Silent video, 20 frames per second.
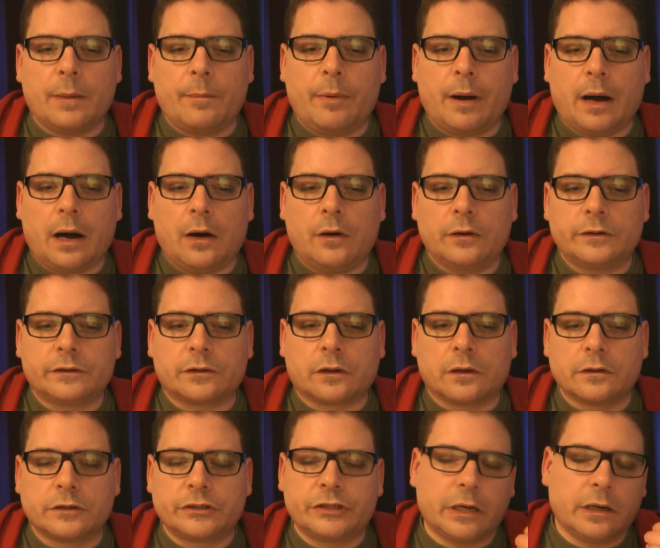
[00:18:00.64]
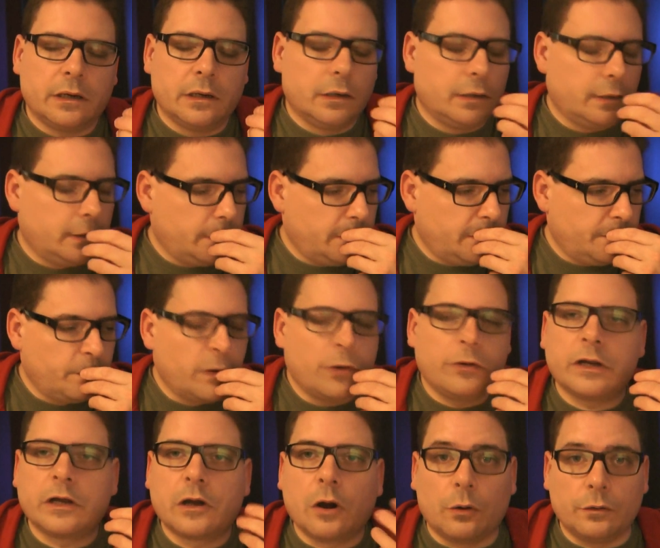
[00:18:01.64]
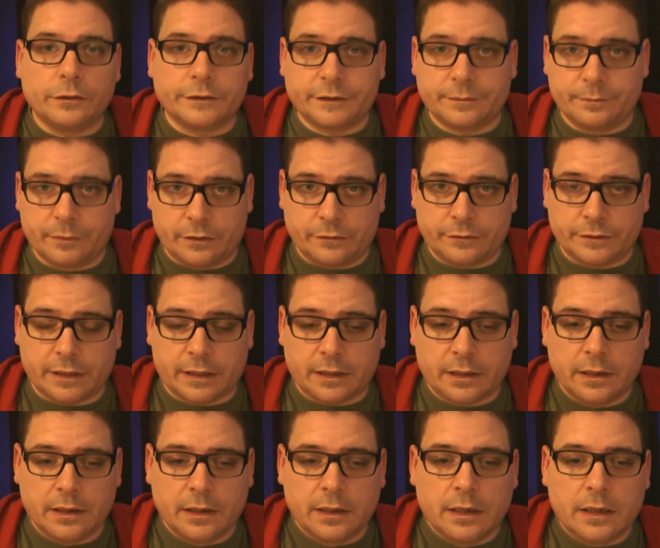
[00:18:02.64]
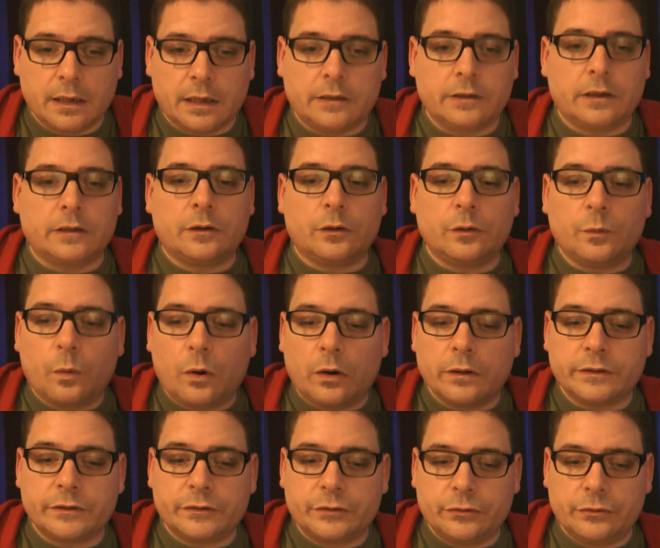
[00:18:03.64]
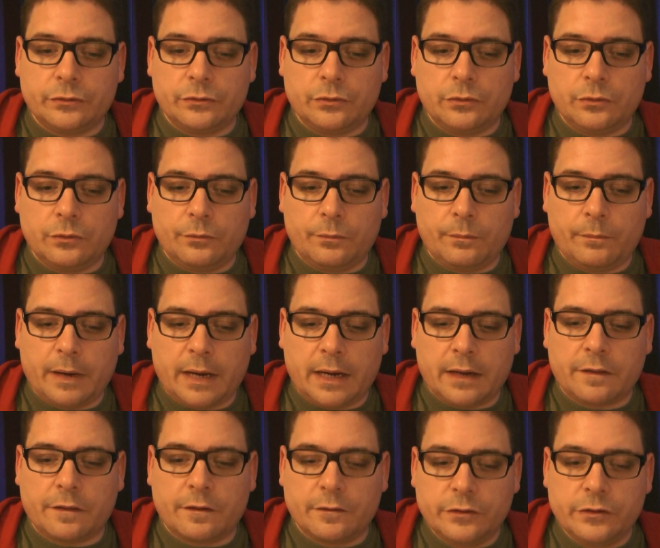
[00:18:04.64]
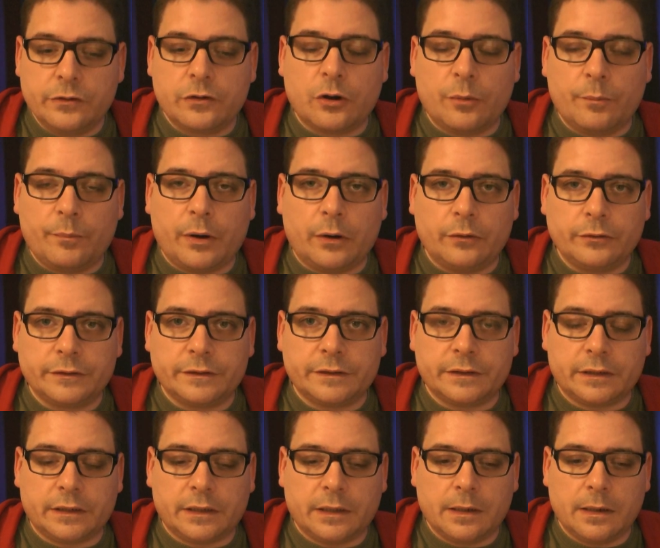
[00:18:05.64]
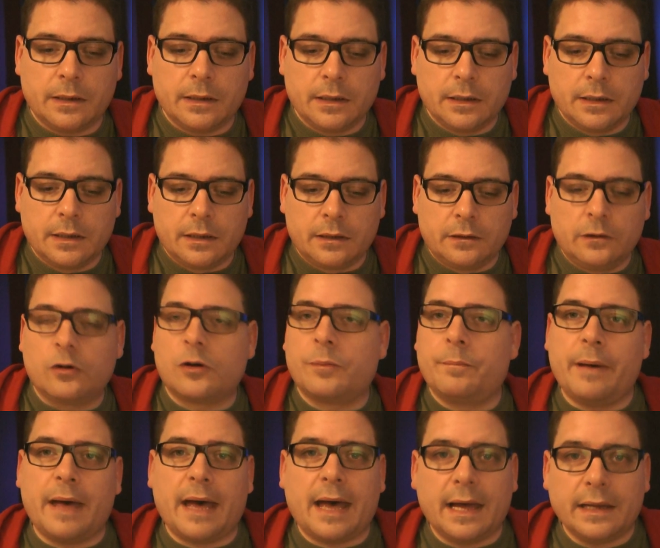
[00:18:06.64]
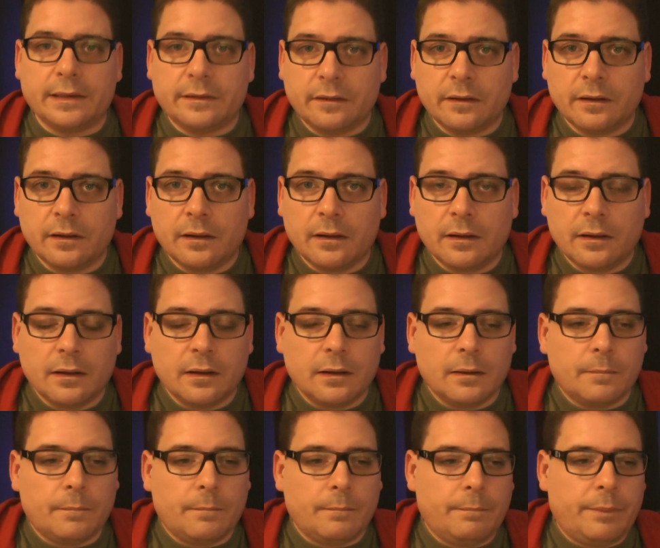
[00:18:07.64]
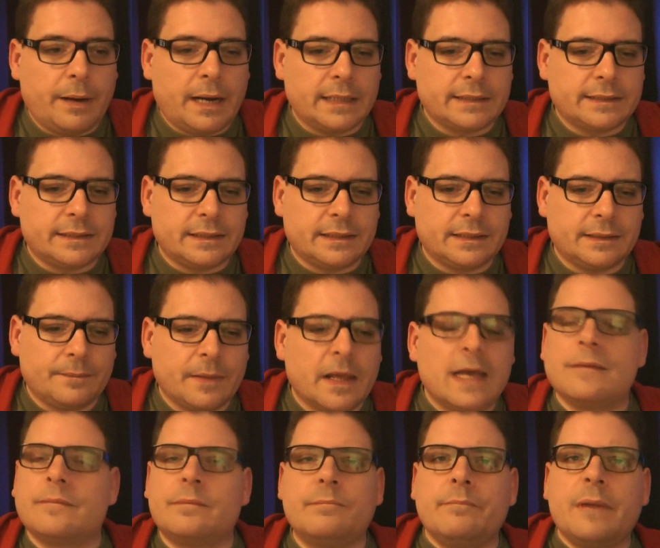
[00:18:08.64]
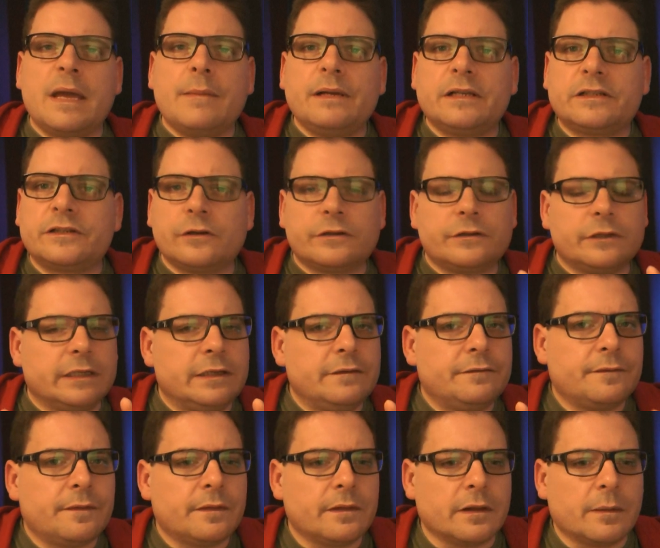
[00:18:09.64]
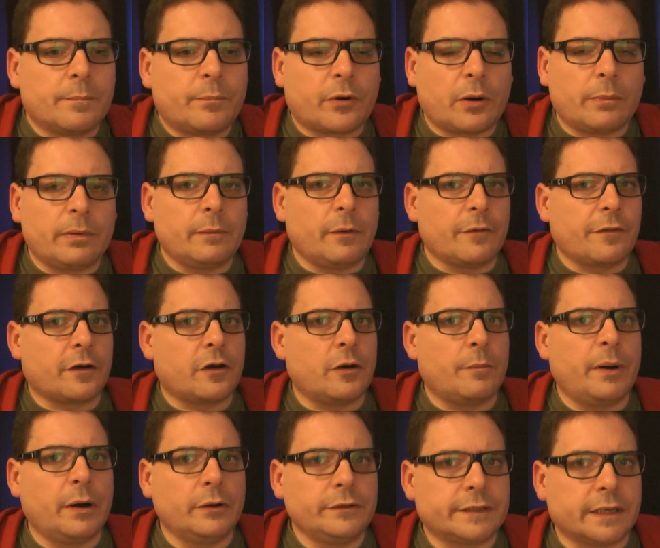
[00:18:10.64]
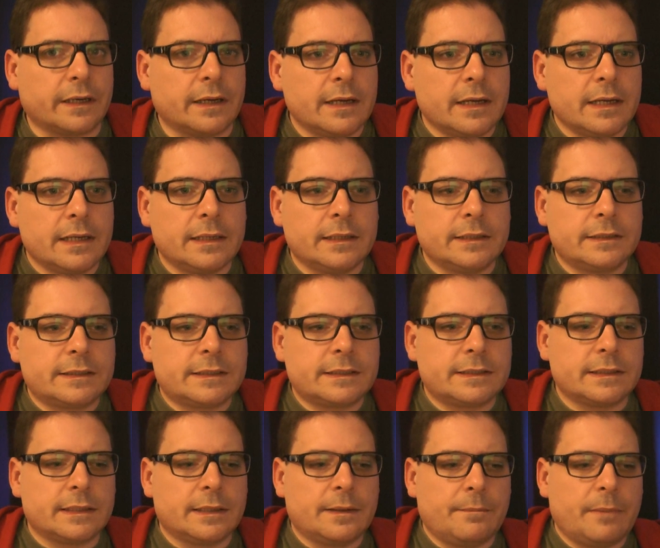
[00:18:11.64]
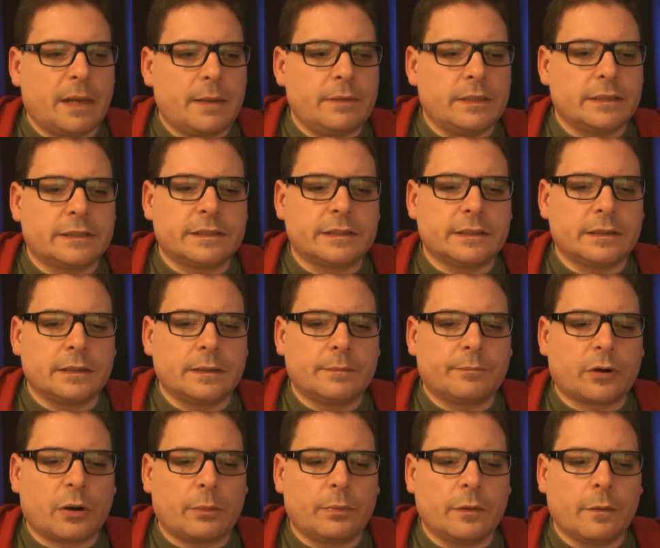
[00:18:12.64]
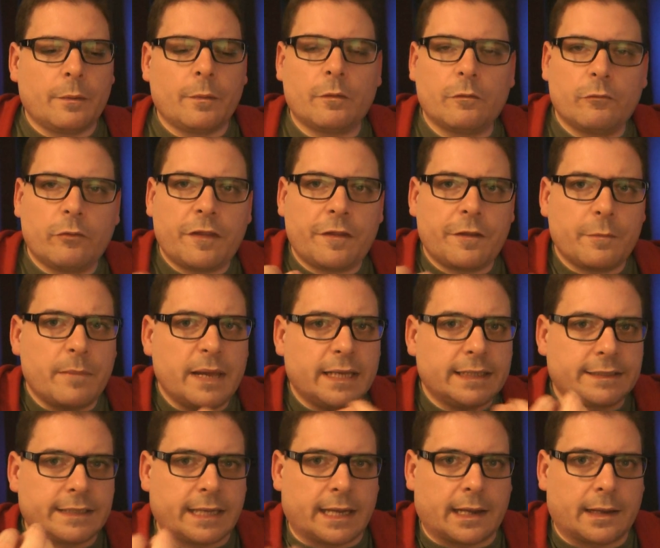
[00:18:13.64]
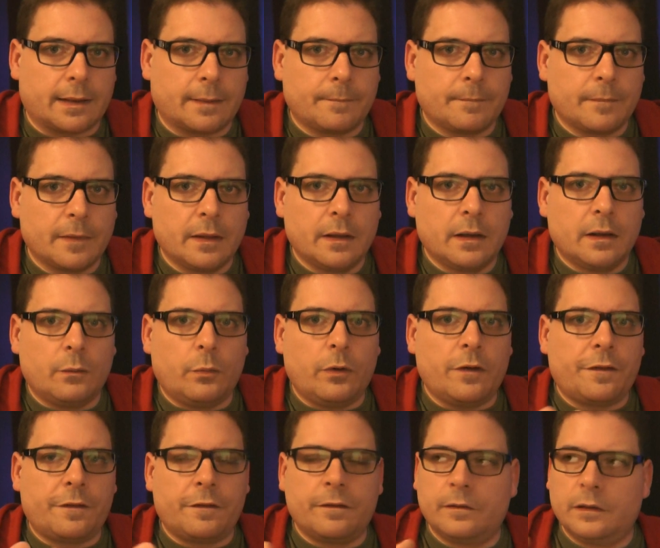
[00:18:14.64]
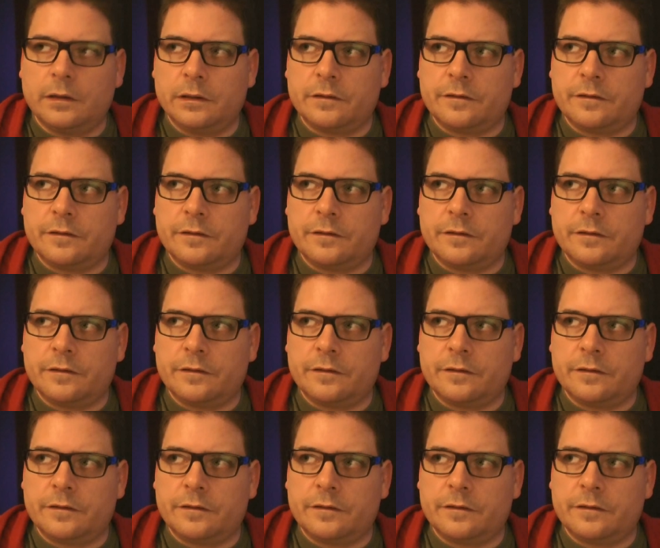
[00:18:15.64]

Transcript: about Murray Gold's music. And I don't want to make the new composer look bad, but maybe it's not even a problem of the composer. Maybe it's a problem with the mixing, with